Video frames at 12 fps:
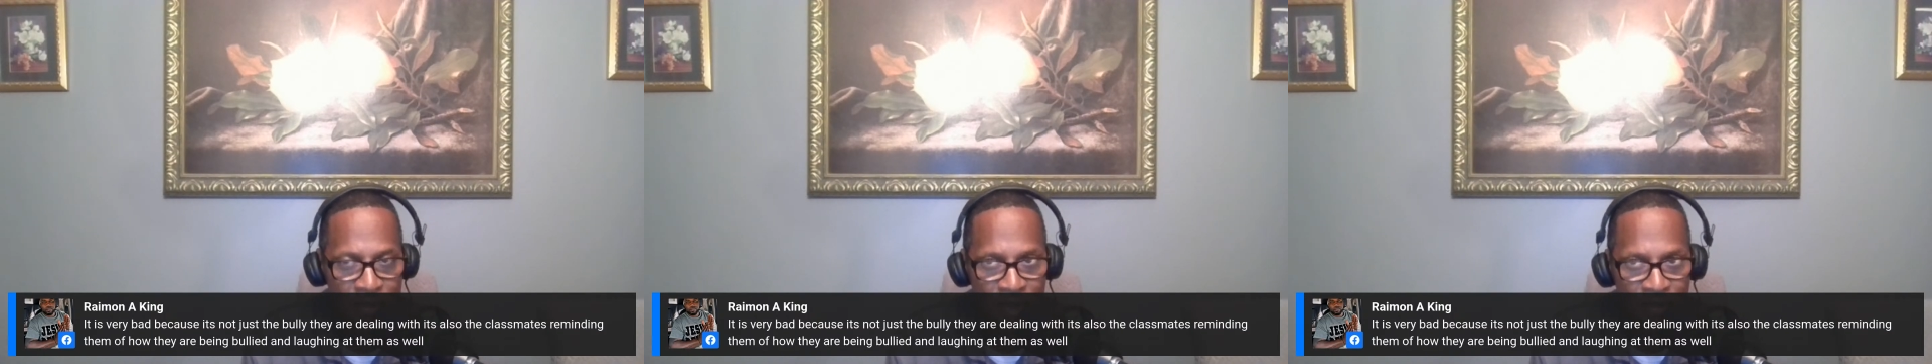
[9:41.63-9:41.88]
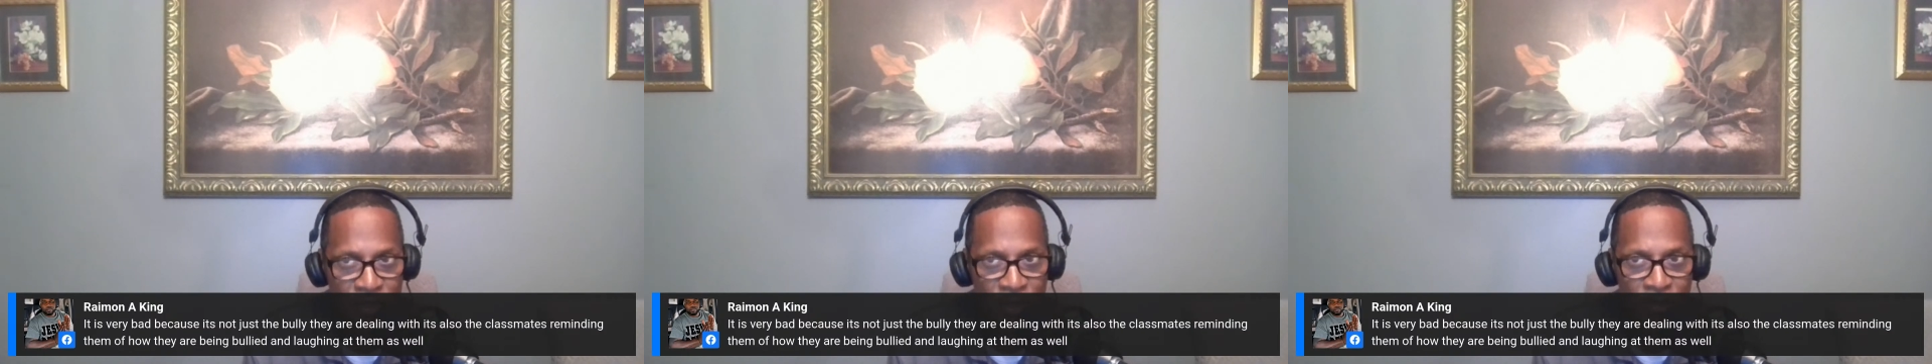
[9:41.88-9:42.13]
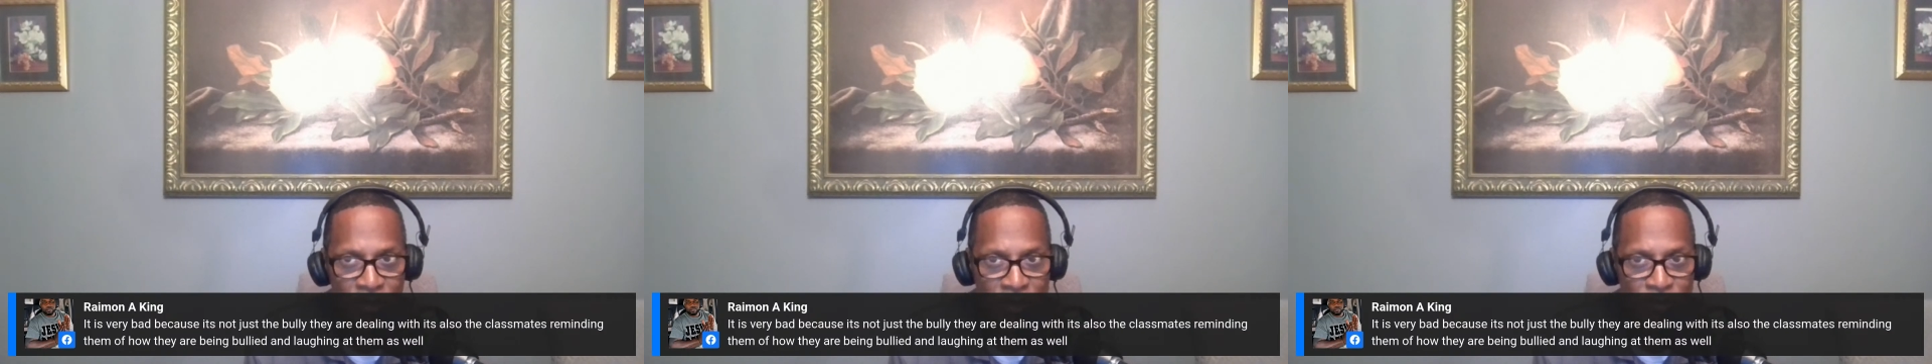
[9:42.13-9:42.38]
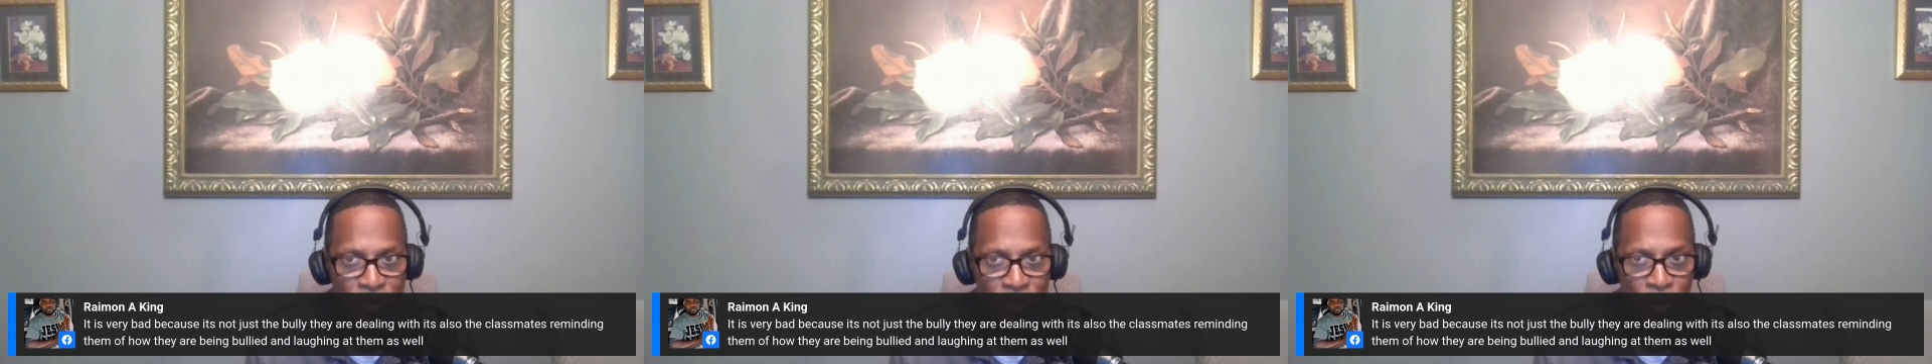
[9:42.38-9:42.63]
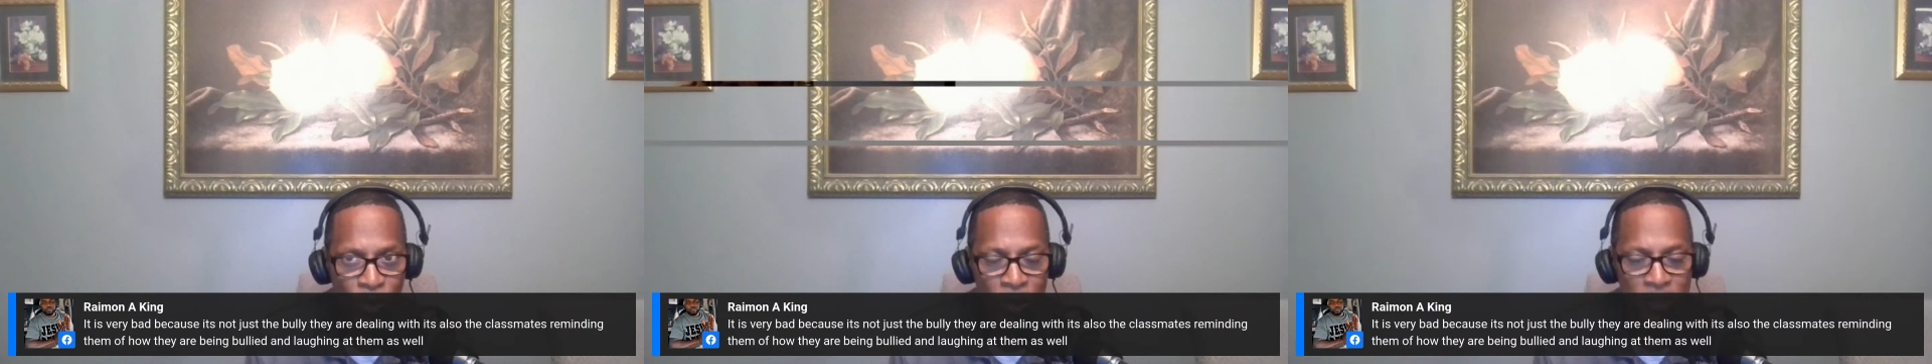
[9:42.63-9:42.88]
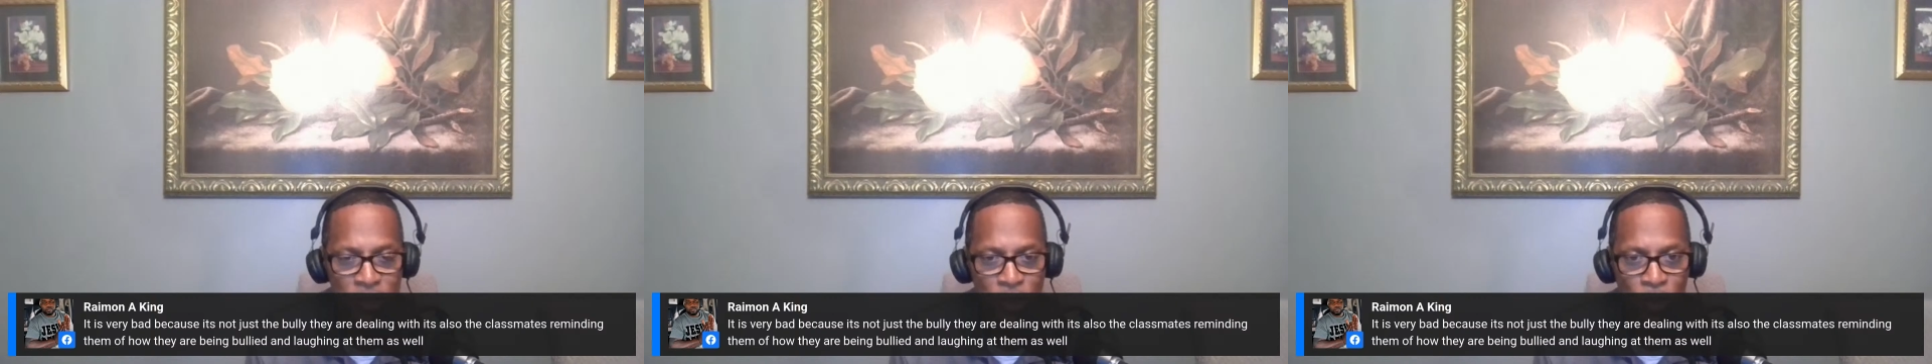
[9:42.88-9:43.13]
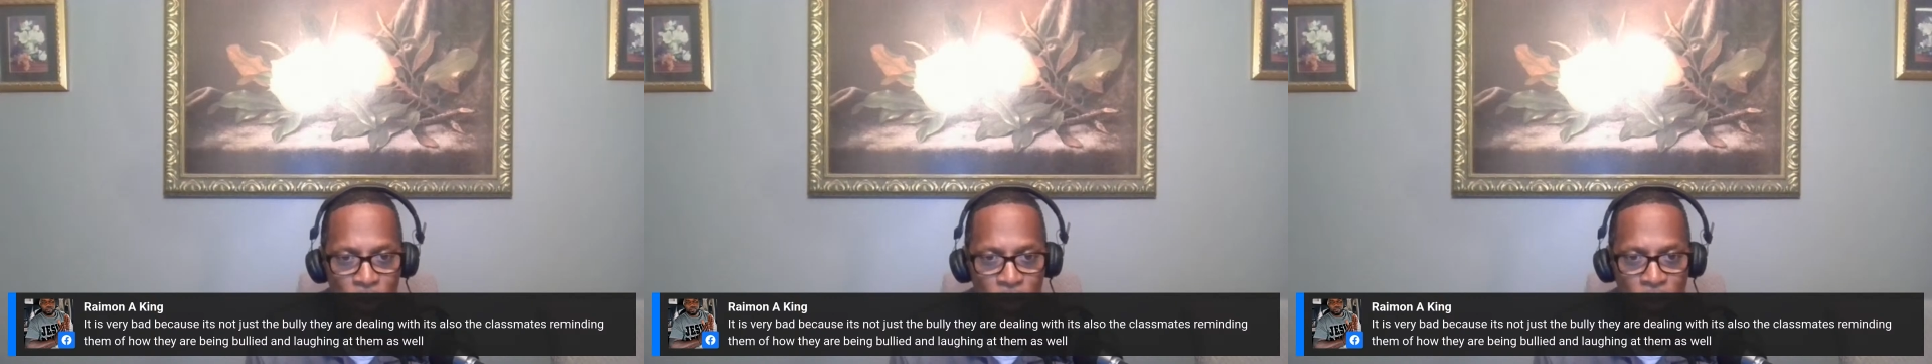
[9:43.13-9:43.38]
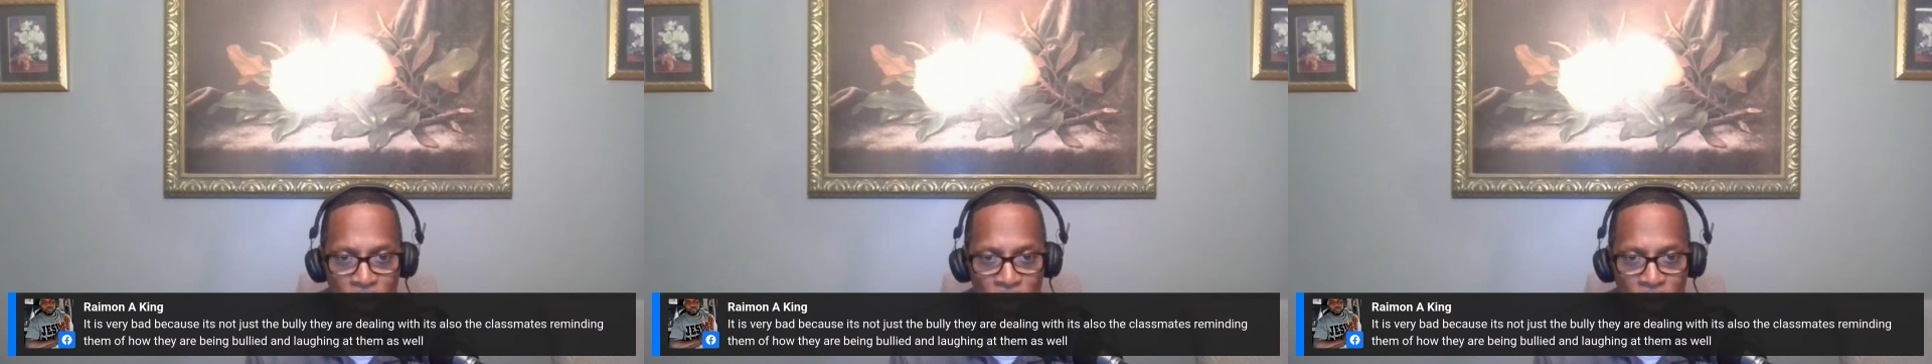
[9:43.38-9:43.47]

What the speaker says: So you don't want to